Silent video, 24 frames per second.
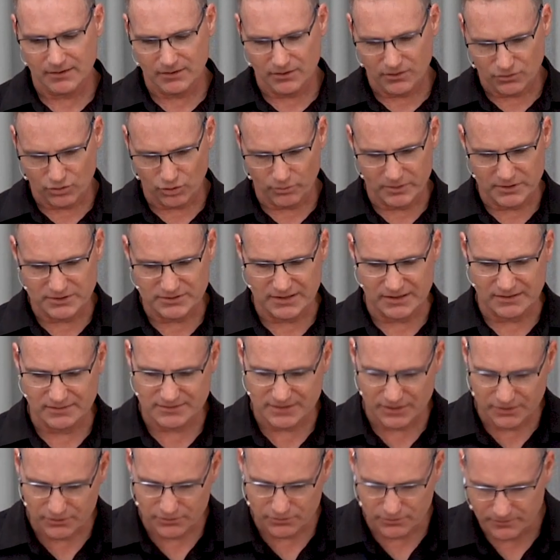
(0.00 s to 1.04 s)
Romans 8
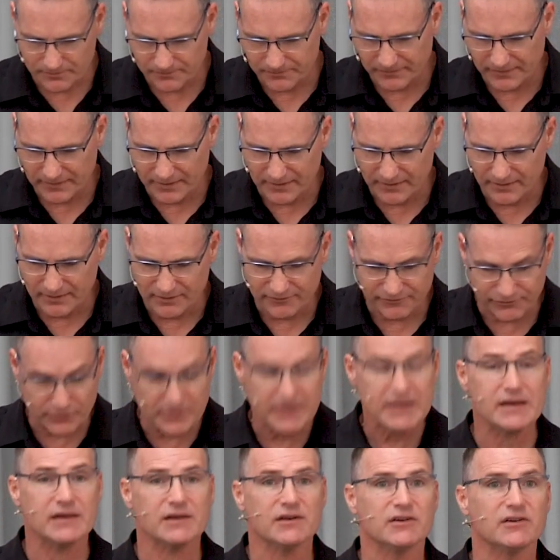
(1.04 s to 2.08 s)
2.
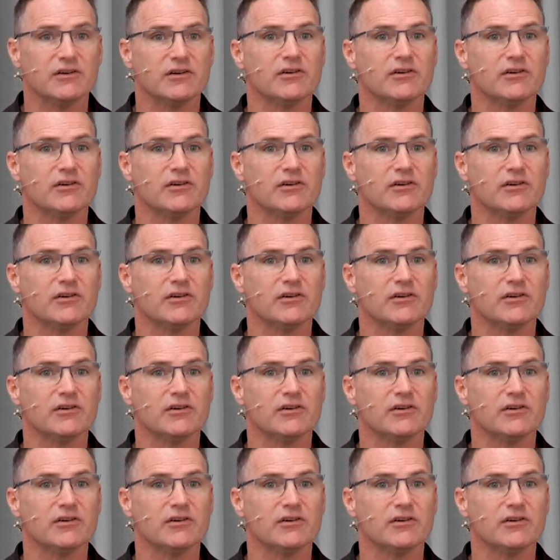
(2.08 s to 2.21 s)
Free